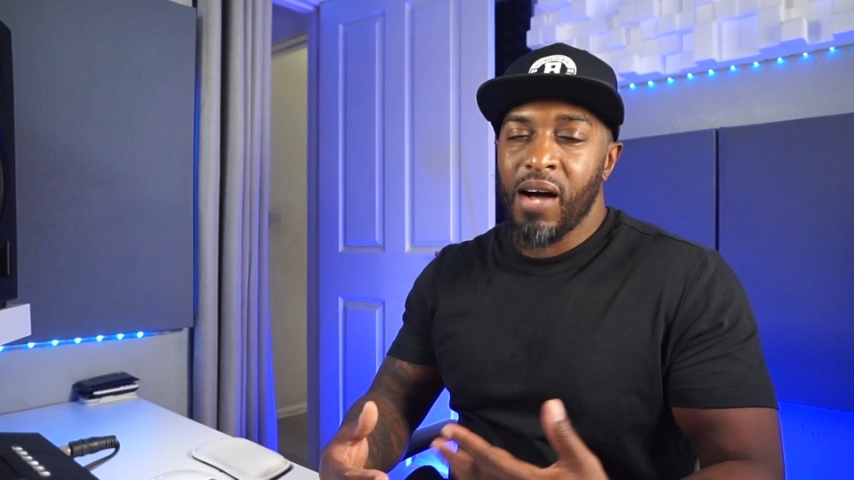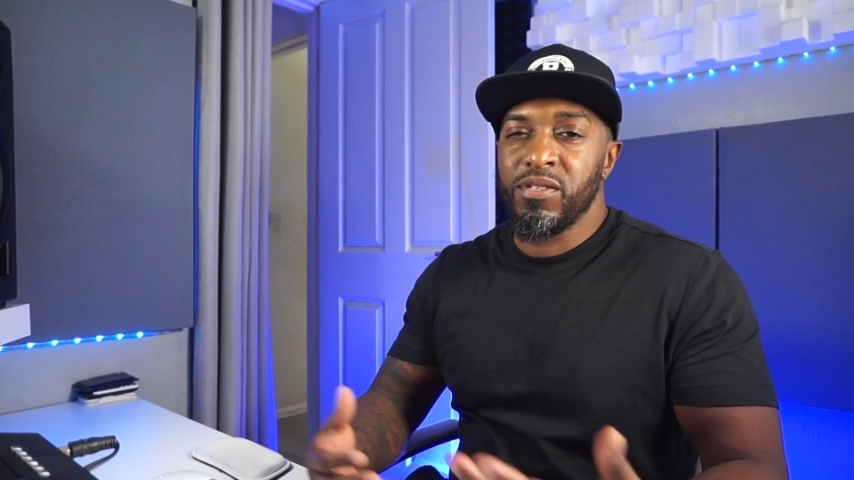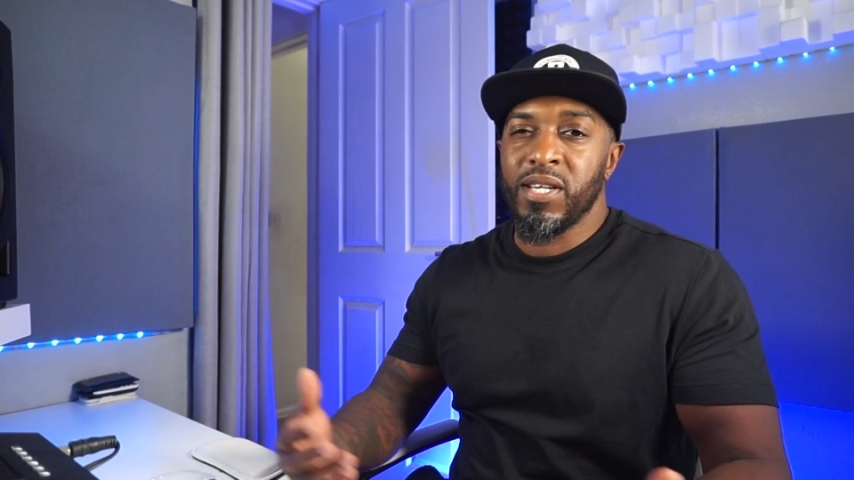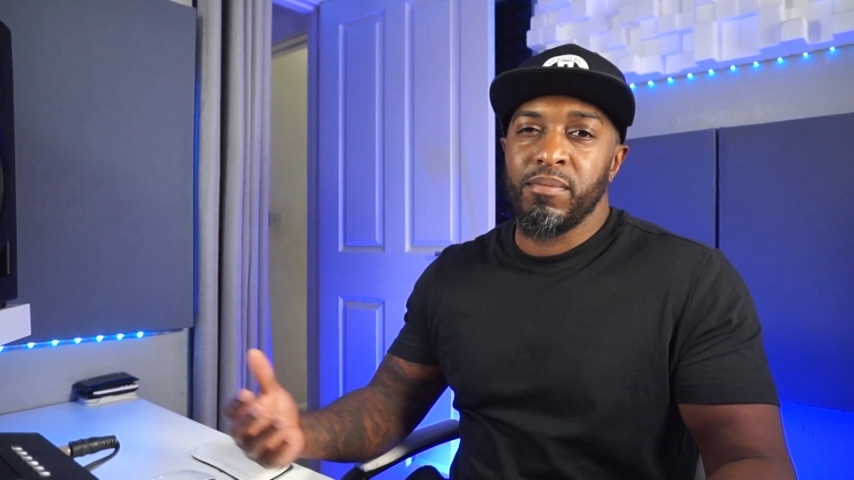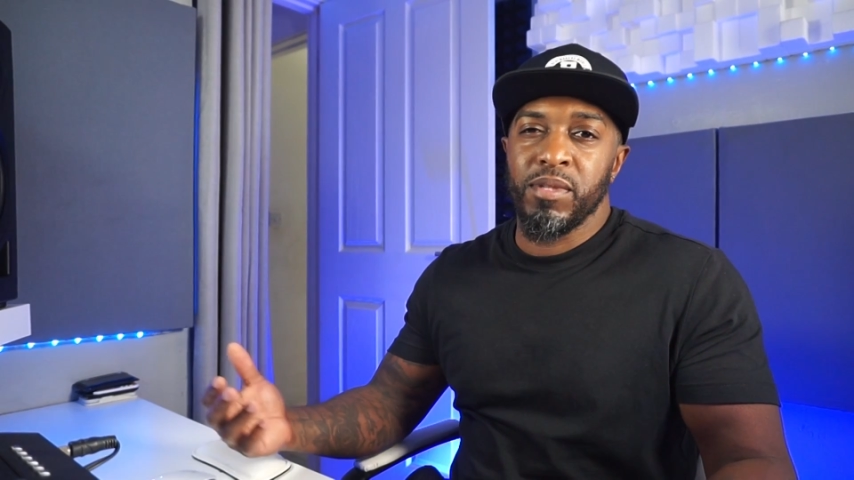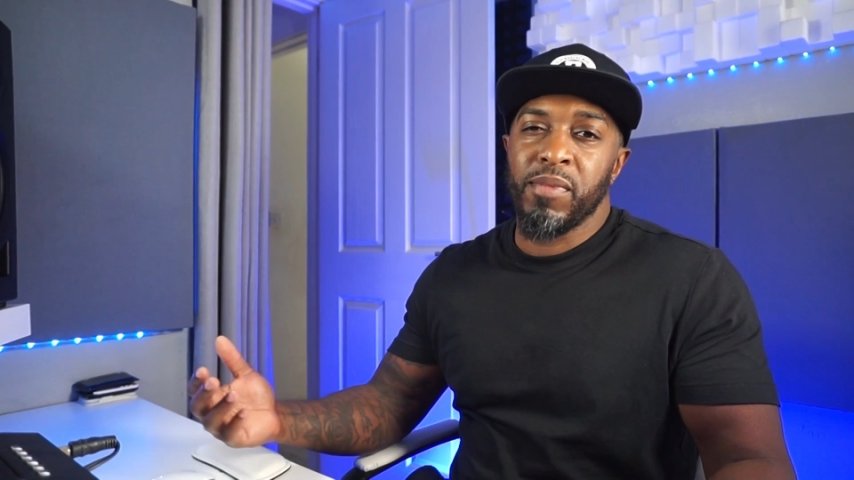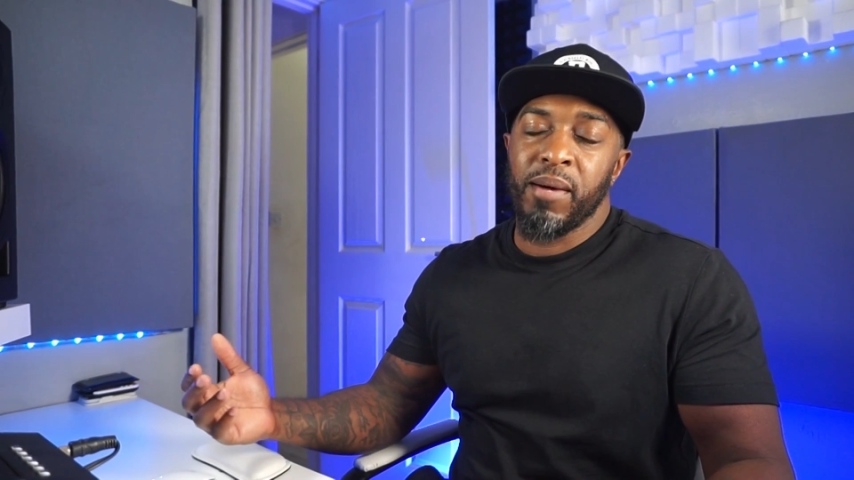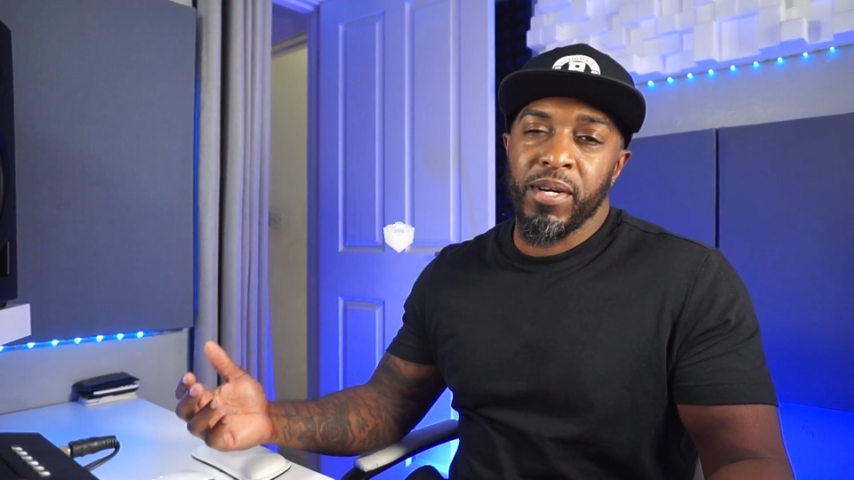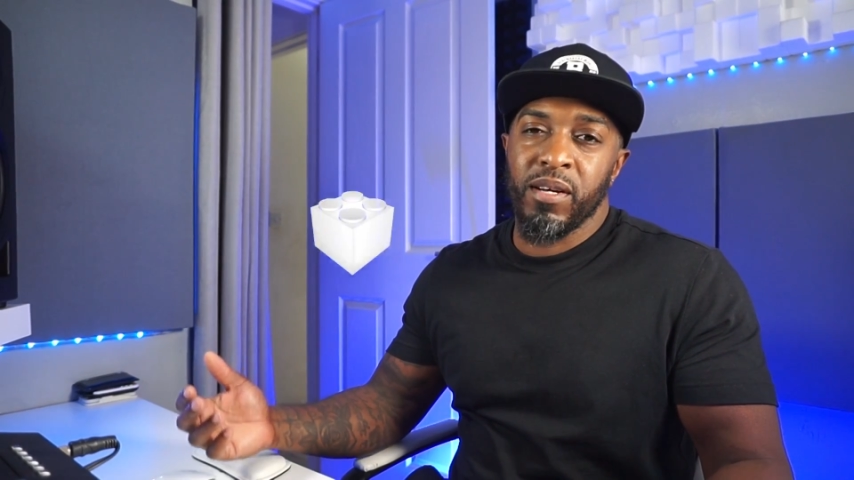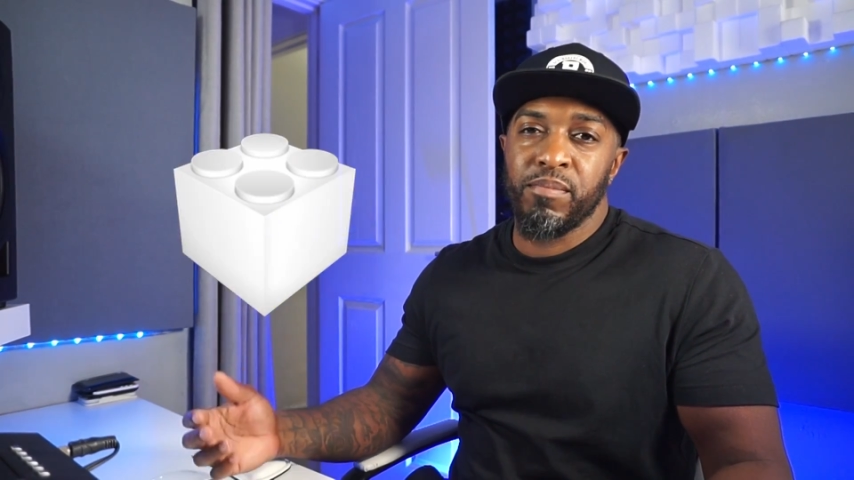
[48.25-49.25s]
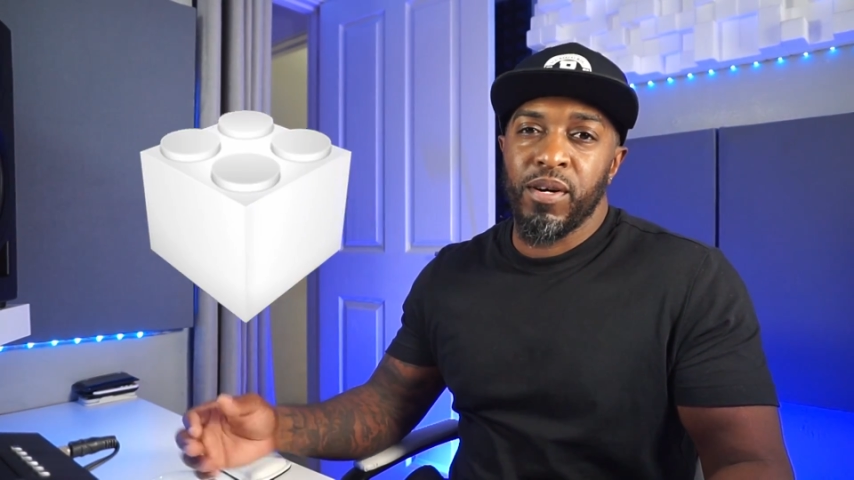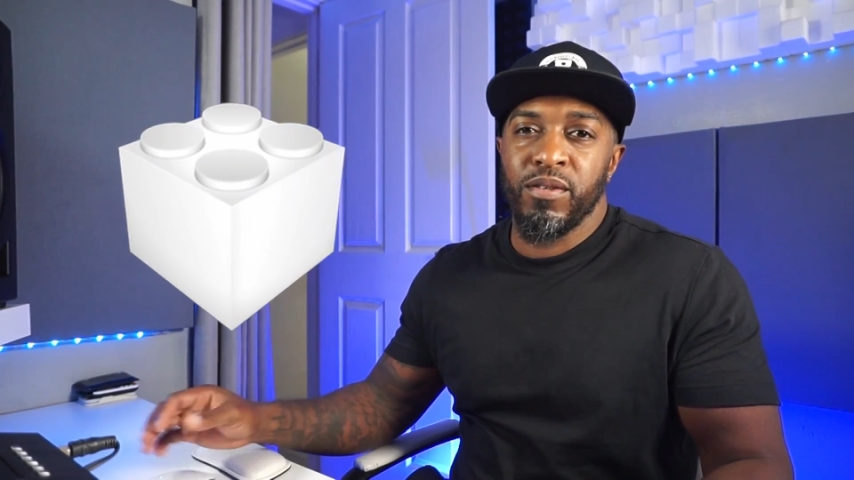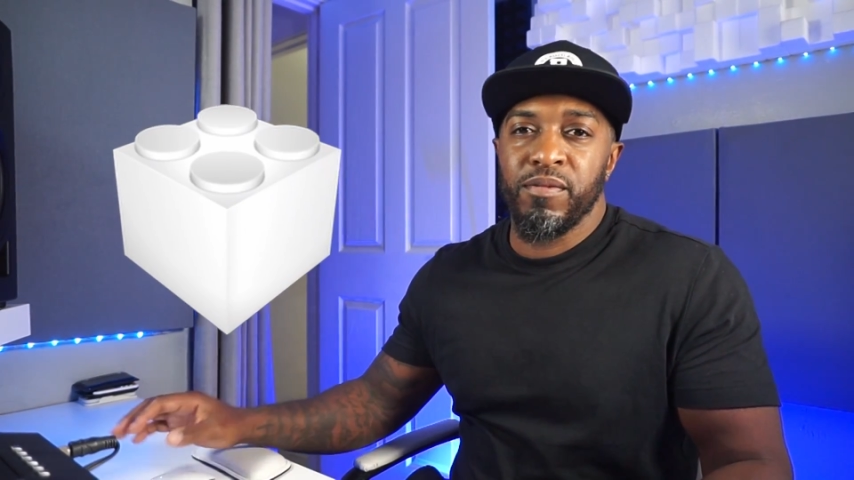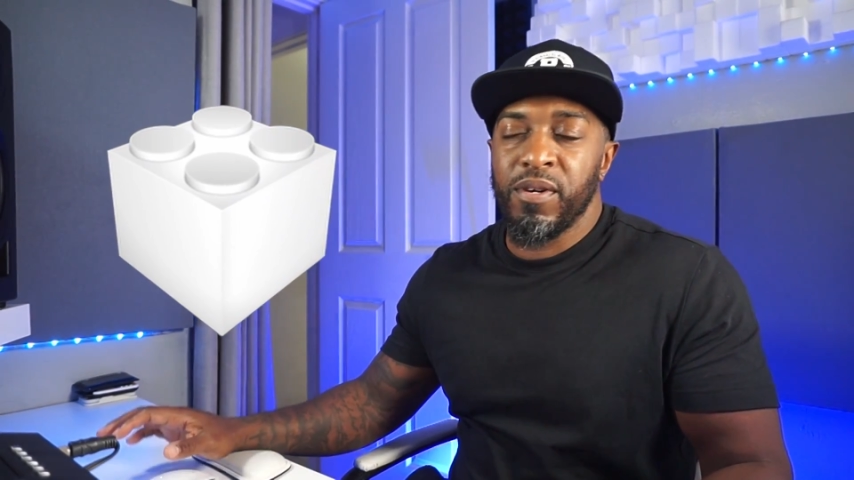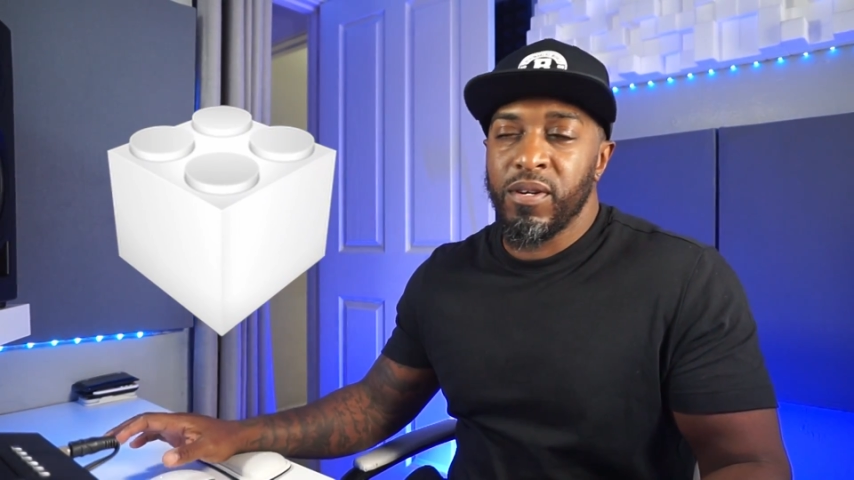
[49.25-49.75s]
Other times it might be a
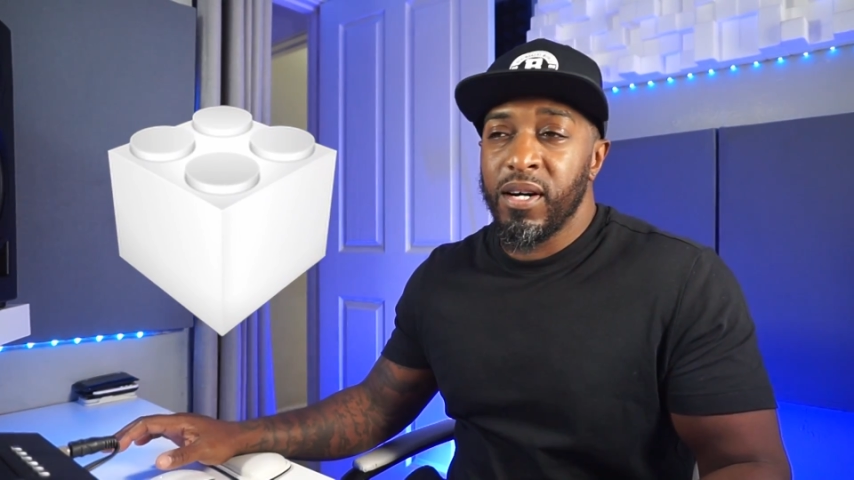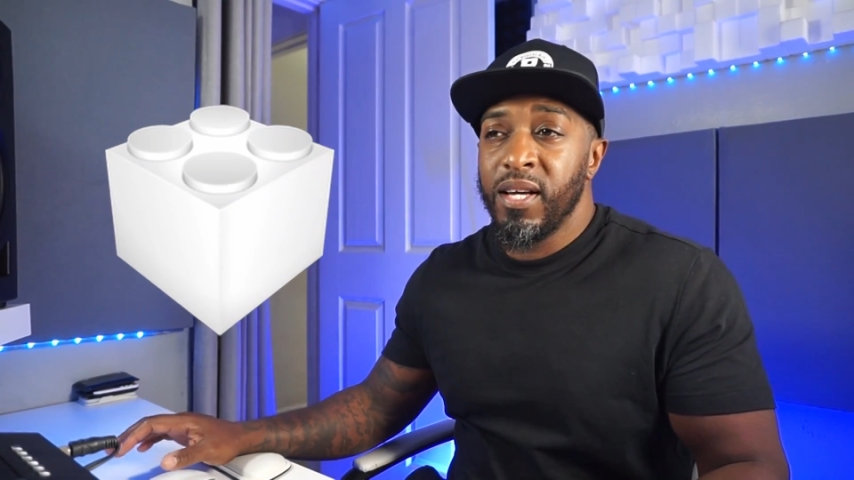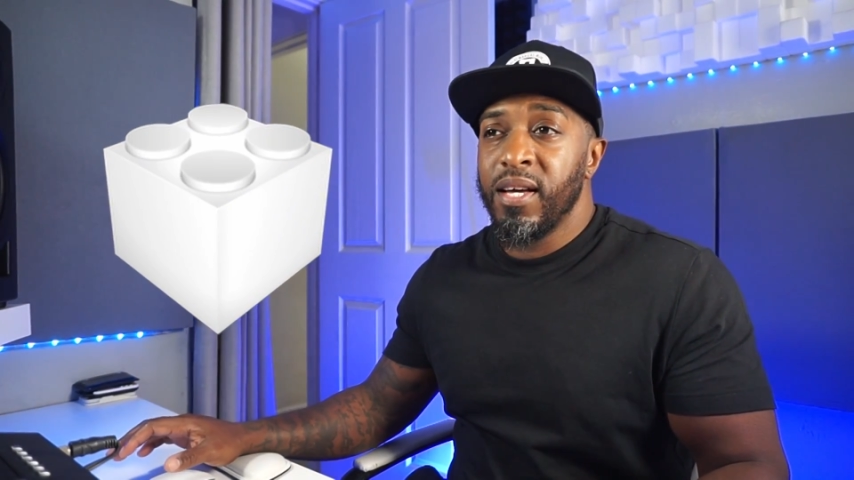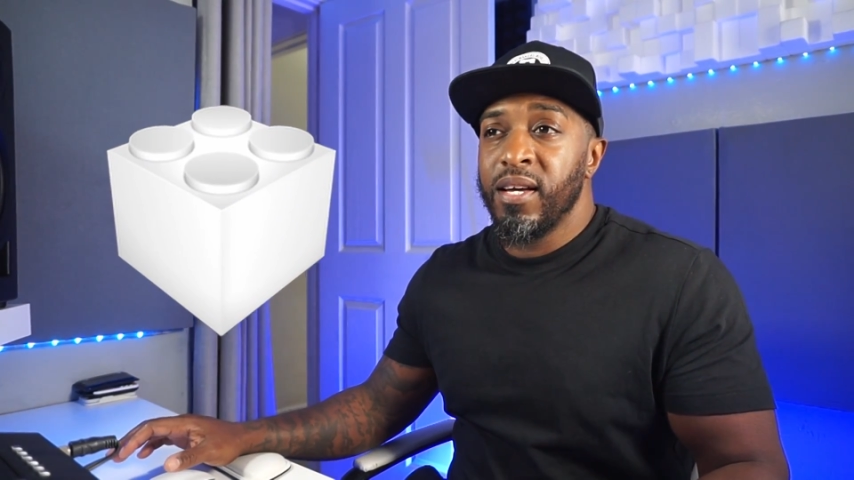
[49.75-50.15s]
component folder